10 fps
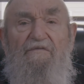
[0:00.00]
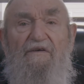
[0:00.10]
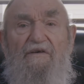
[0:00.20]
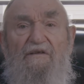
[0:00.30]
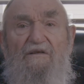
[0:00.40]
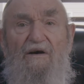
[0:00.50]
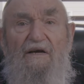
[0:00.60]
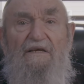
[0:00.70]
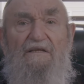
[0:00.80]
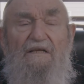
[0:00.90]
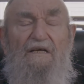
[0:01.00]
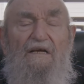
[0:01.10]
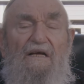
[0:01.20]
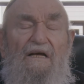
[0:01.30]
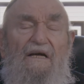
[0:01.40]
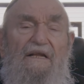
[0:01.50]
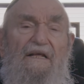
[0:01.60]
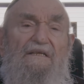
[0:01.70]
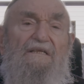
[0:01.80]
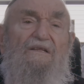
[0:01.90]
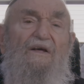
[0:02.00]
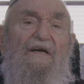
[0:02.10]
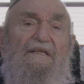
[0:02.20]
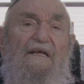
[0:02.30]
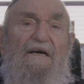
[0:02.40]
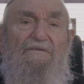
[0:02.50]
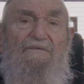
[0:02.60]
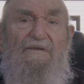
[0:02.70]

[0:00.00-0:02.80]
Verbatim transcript: very tired and he had to lie down.